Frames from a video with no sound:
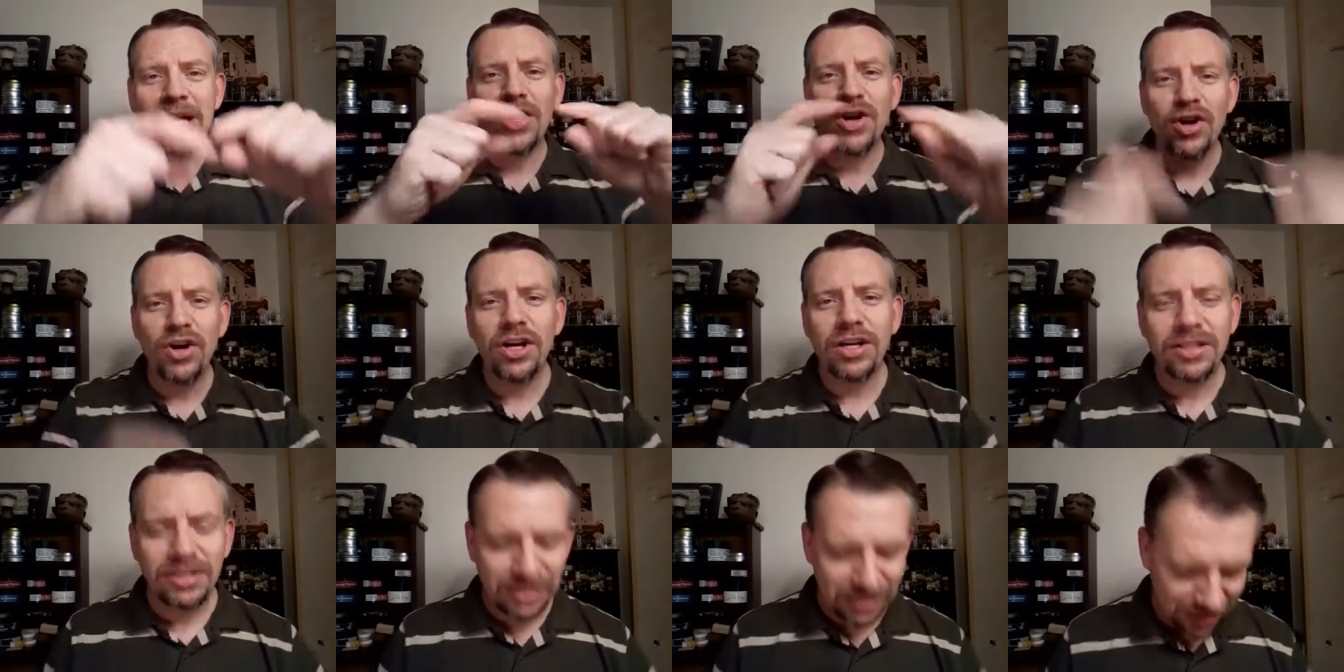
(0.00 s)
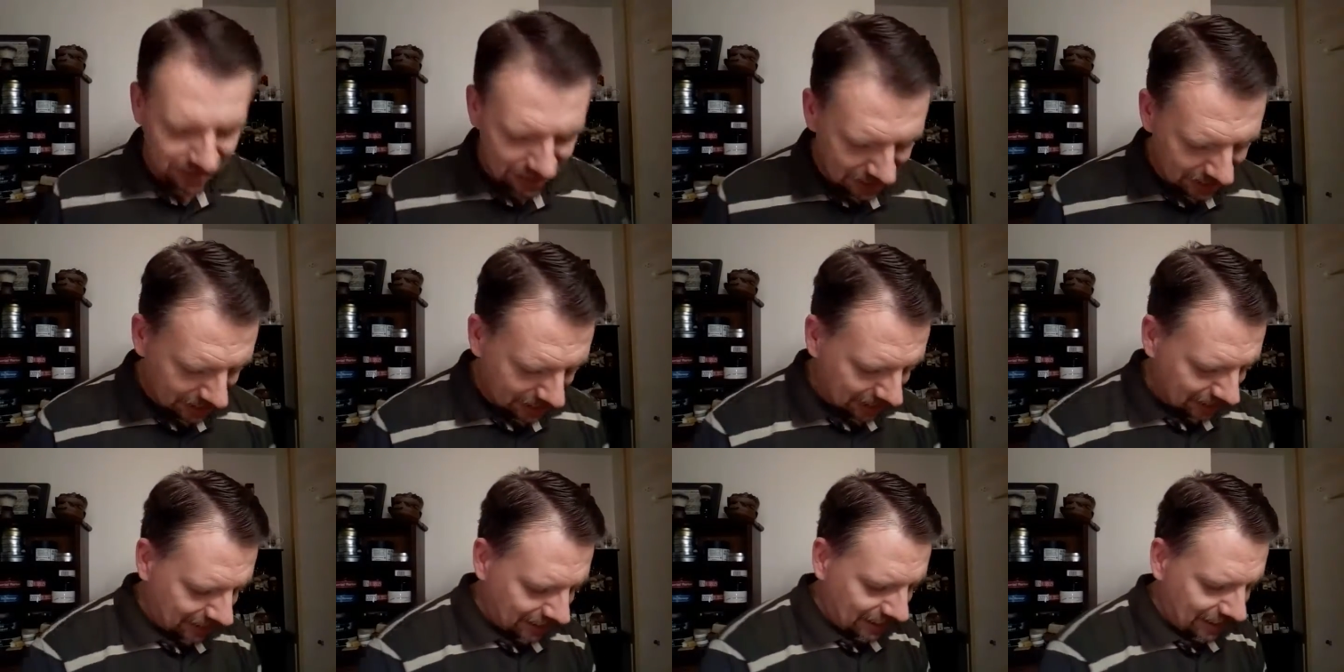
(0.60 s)
me hooked,
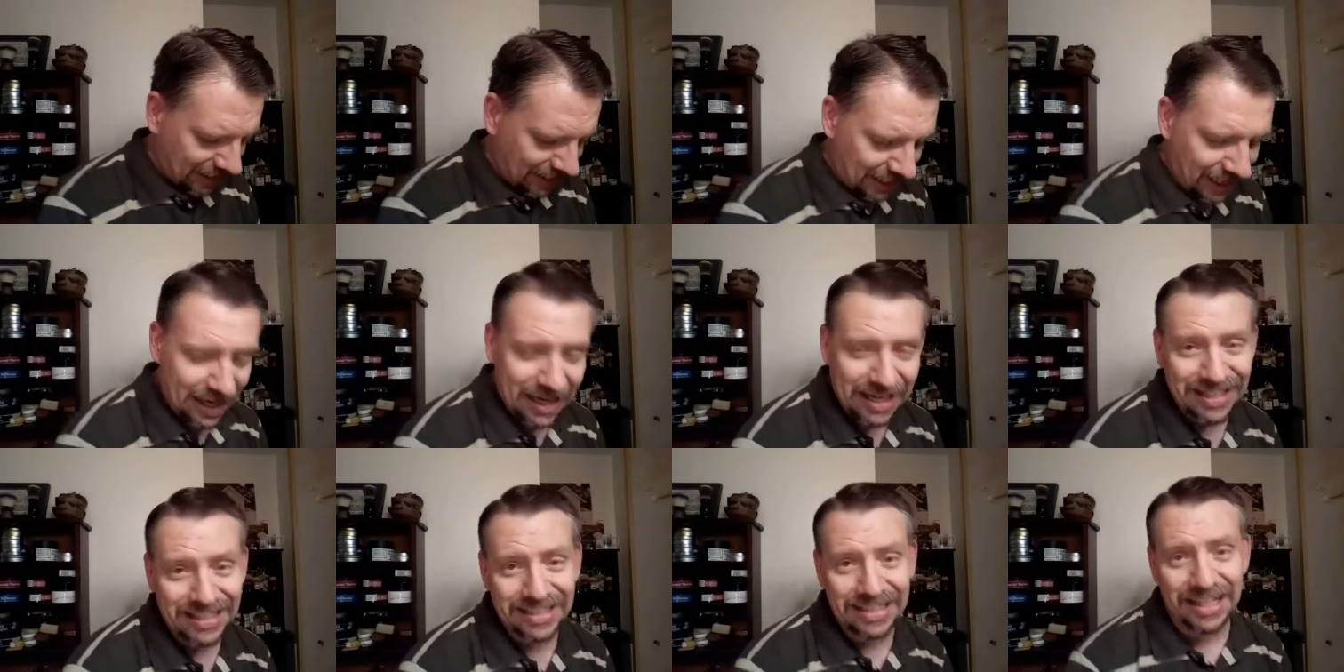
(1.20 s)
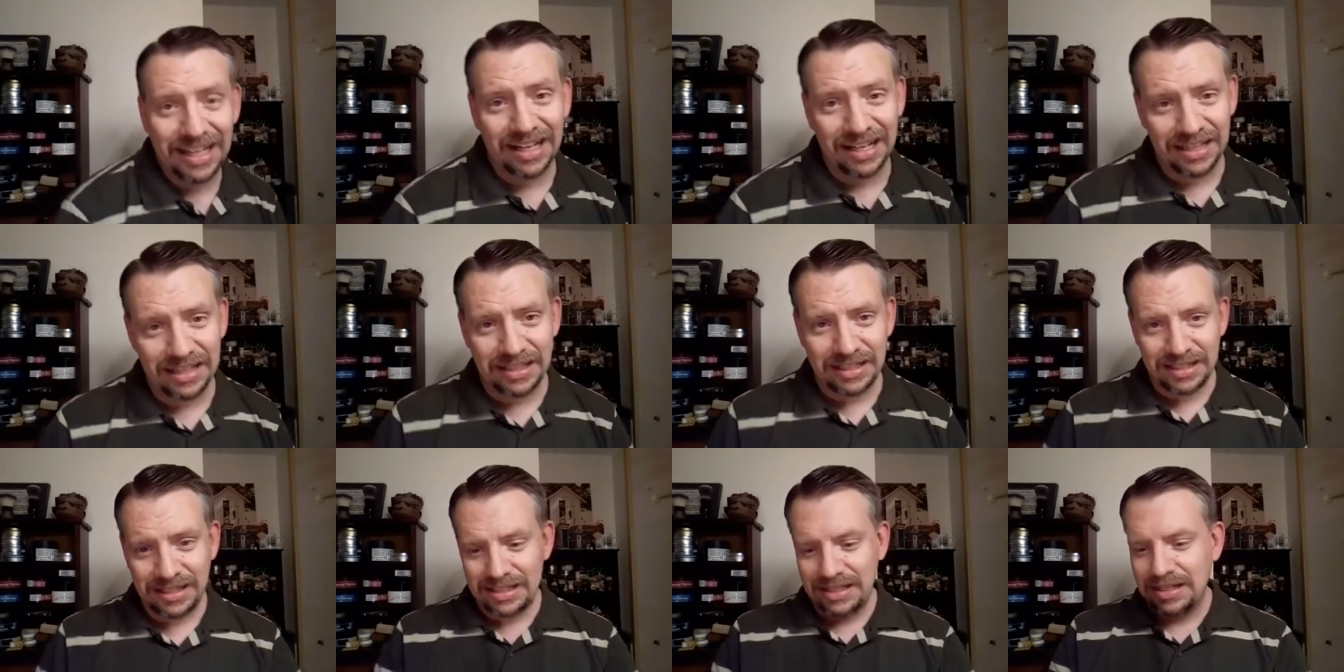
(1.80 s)
and
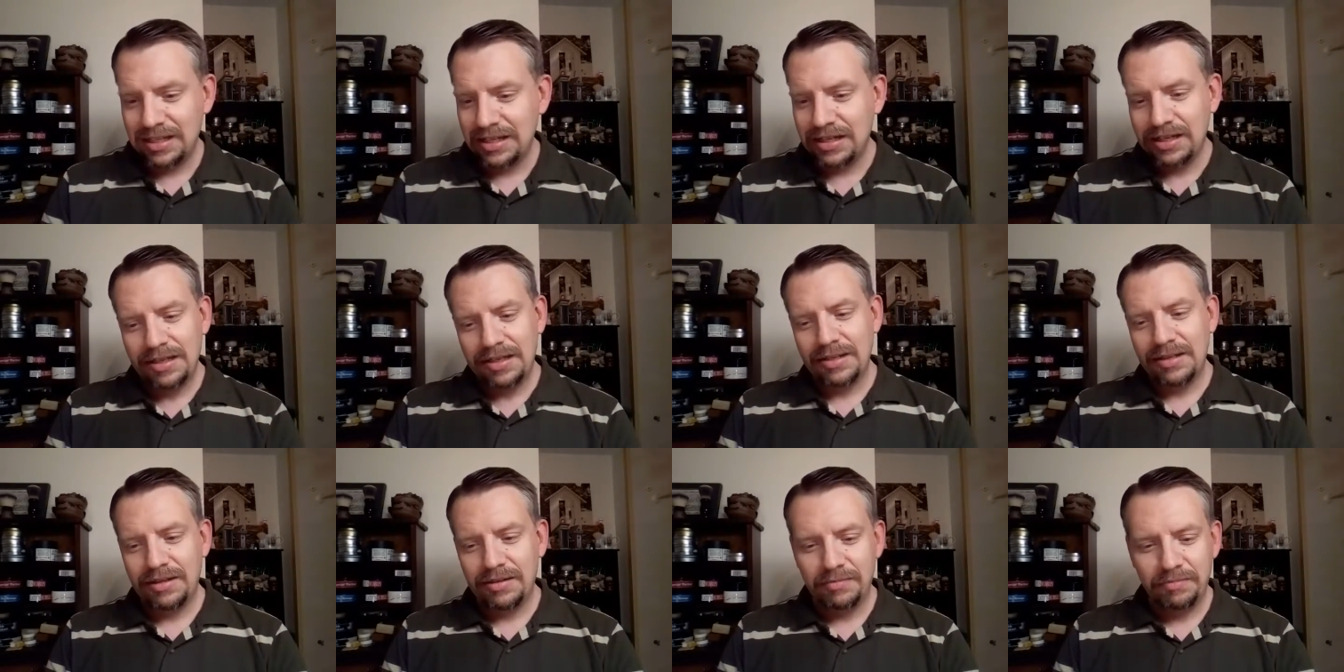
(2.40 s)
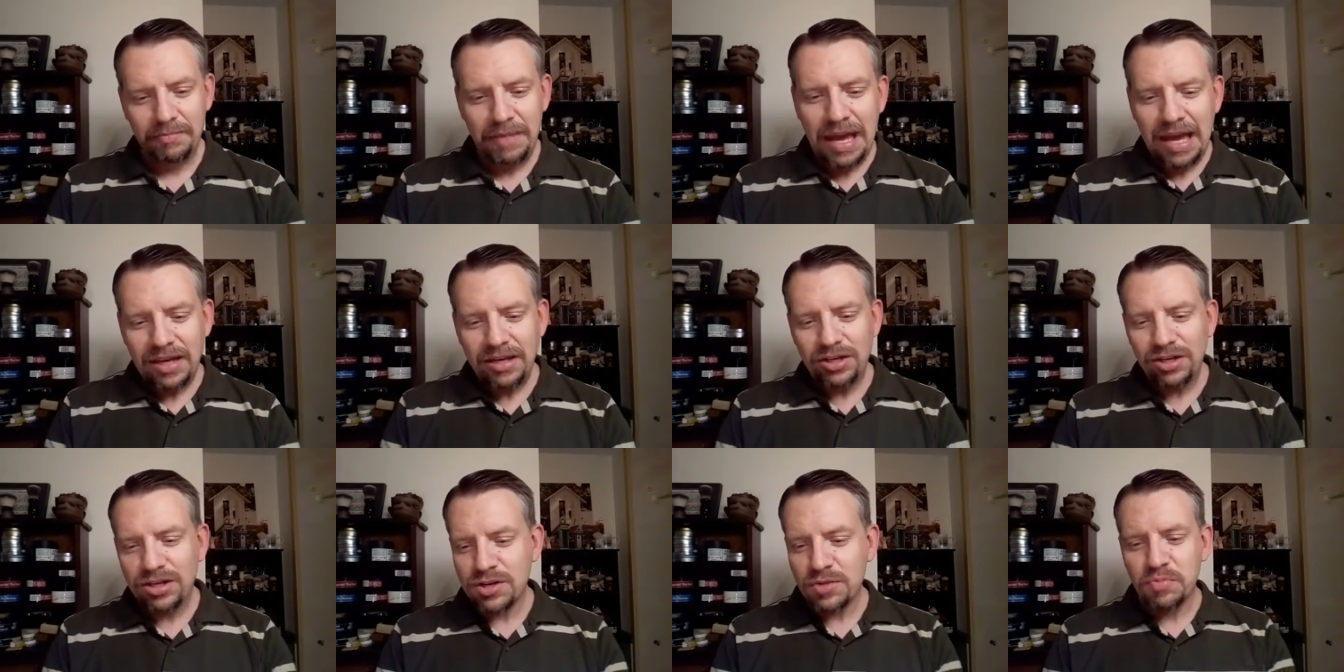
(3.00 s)

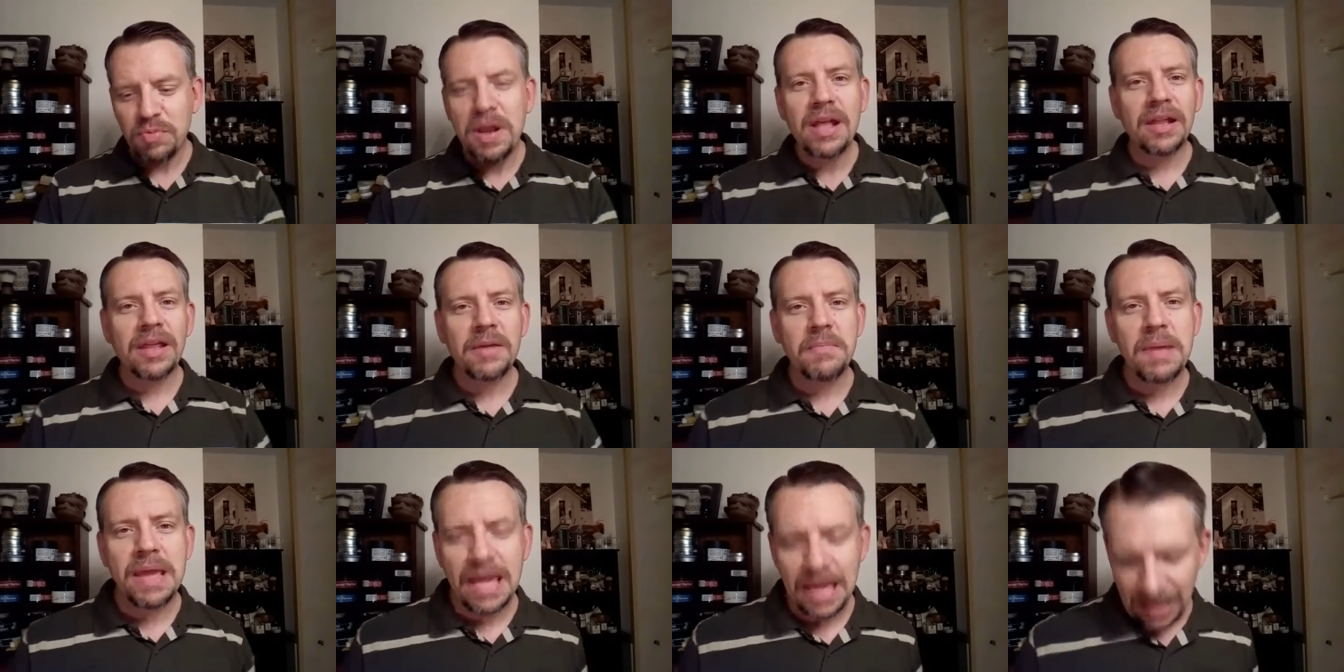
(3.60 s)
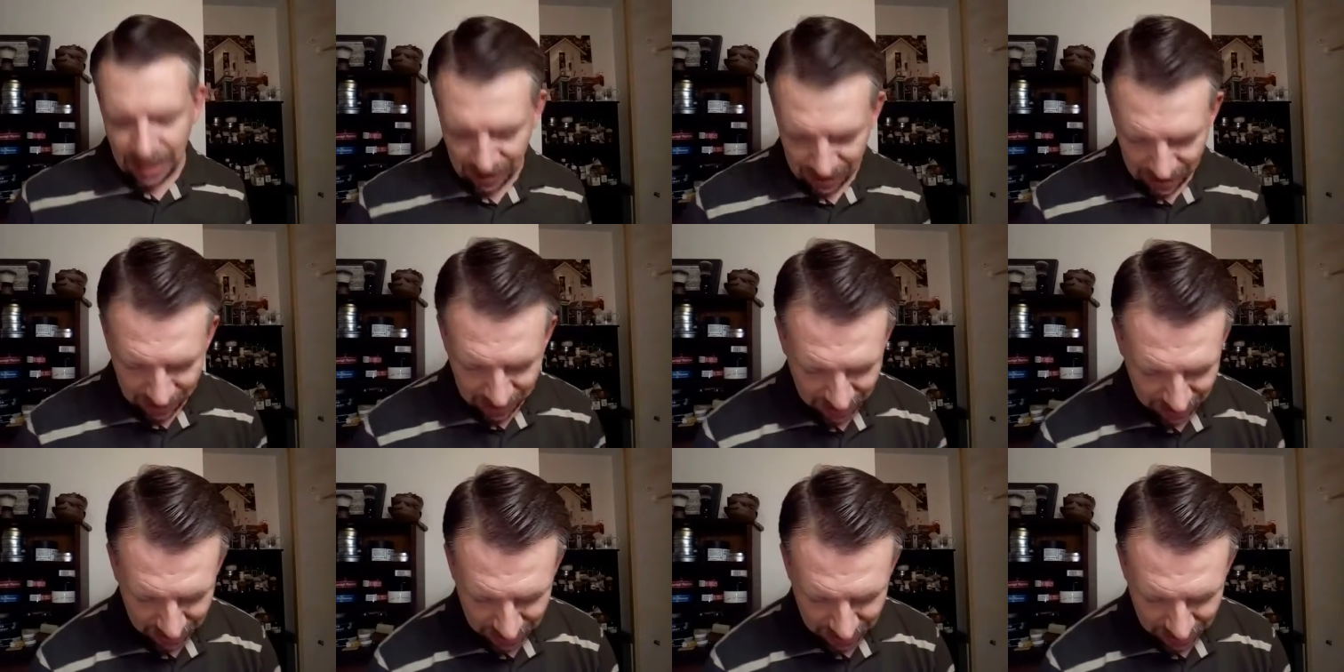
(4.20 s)
man, you're just reeling me in.